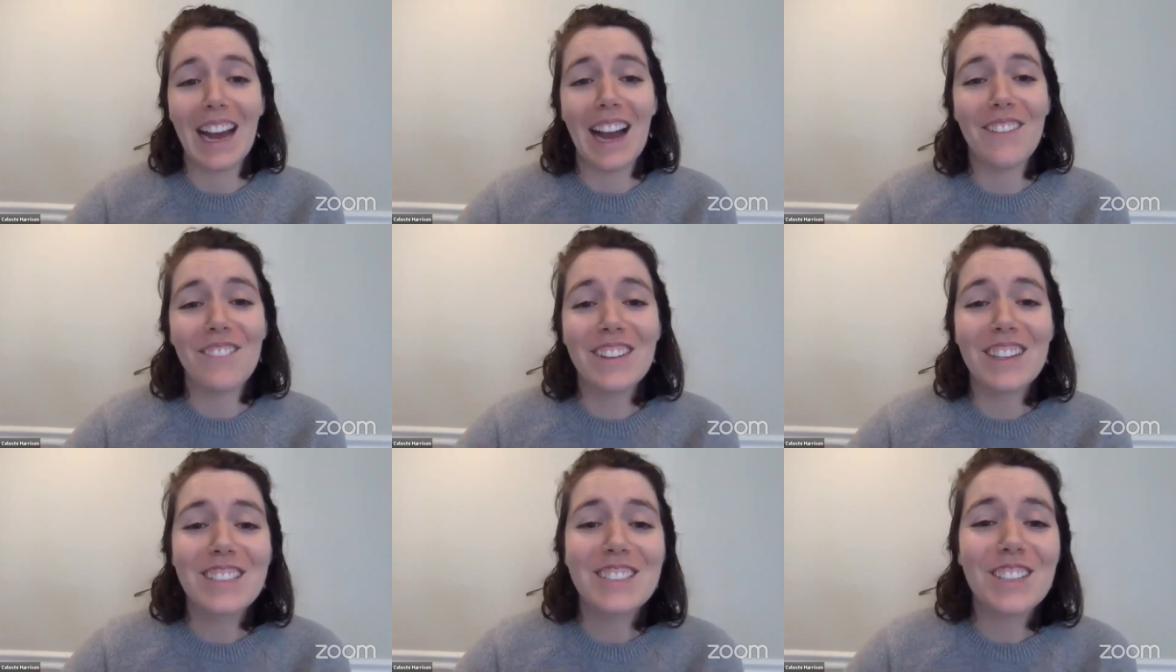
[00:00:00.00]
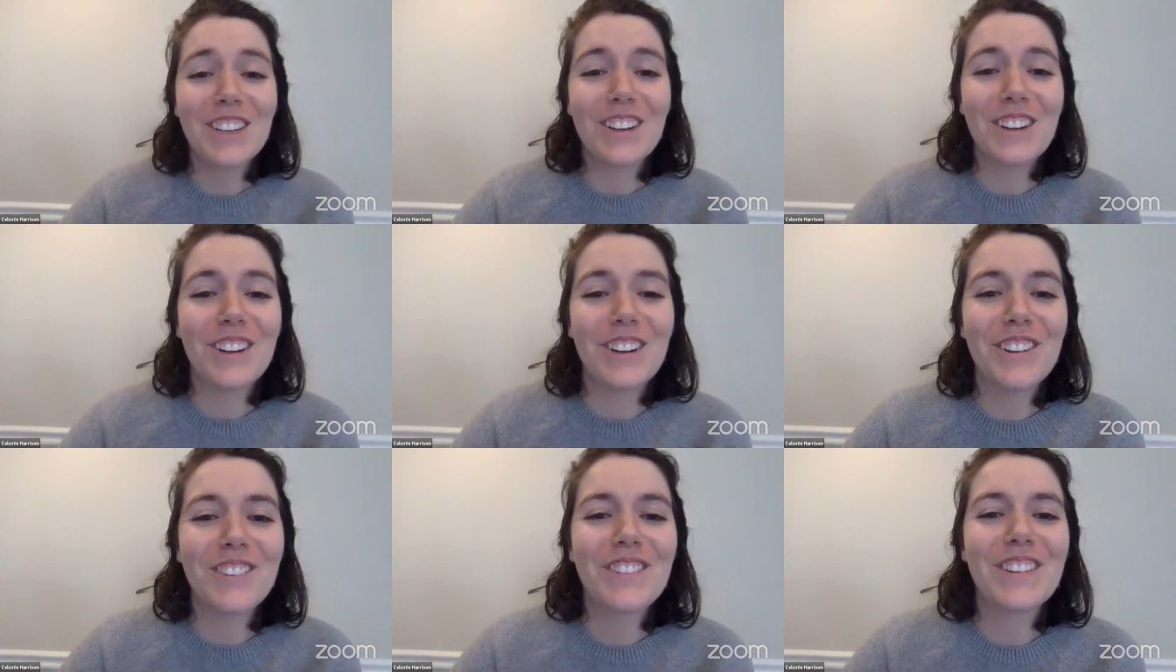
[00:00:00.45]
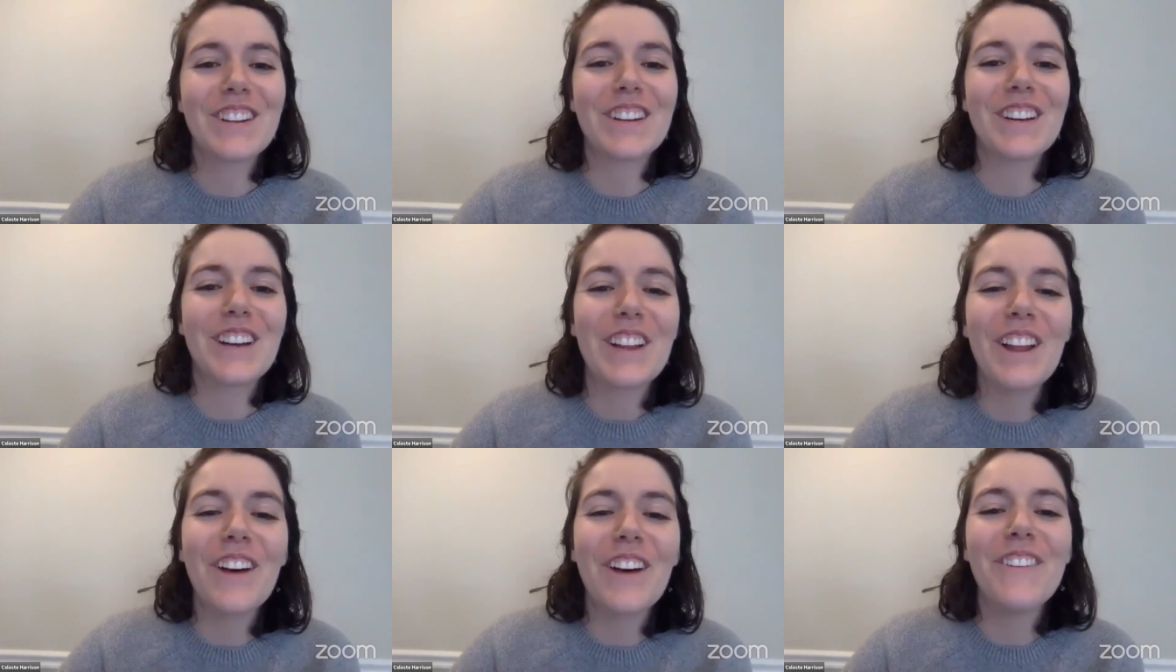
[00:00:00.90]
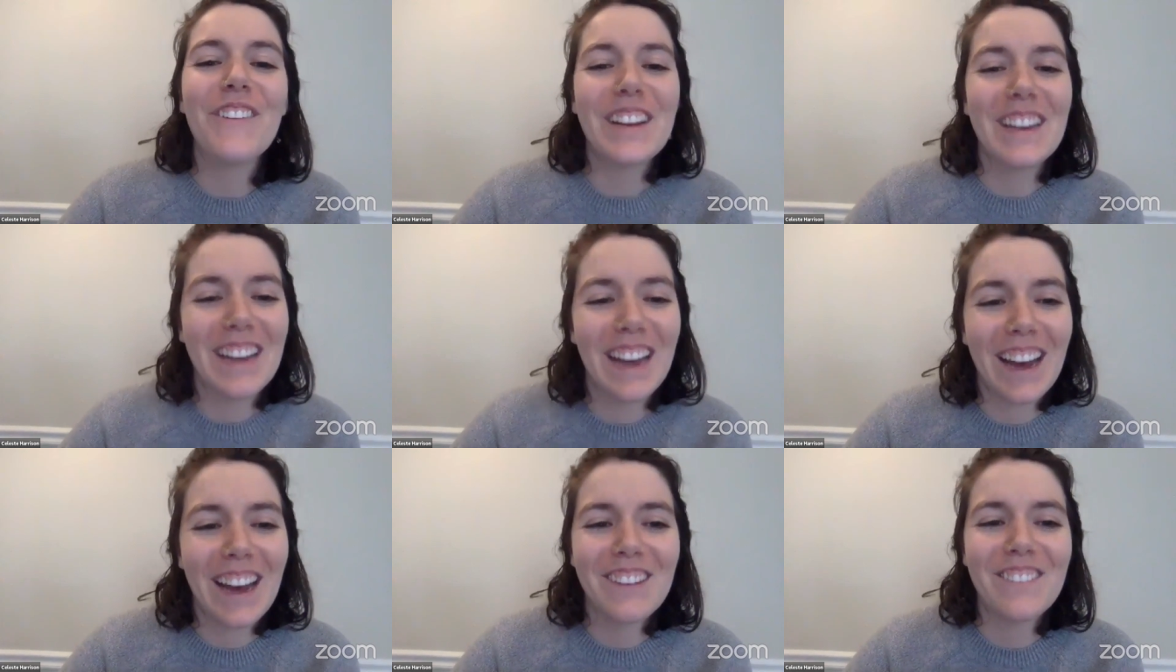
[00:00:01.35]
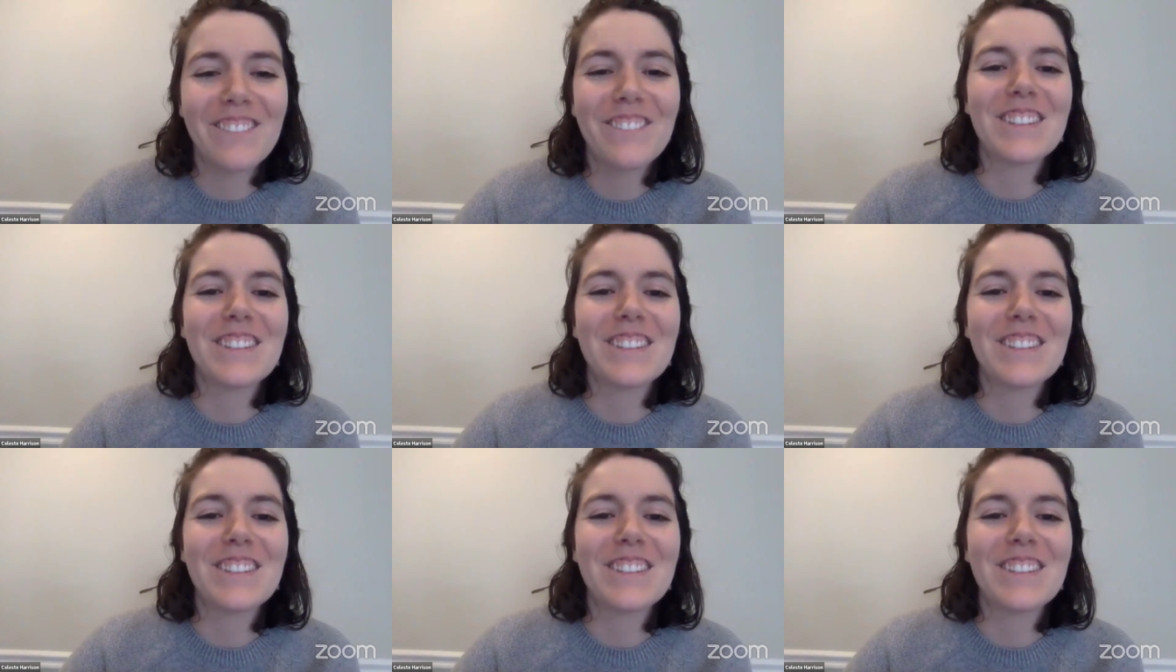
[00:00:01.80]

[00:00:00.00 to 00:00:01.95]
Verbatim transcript: I'm going to turn it over to Chloe Nunn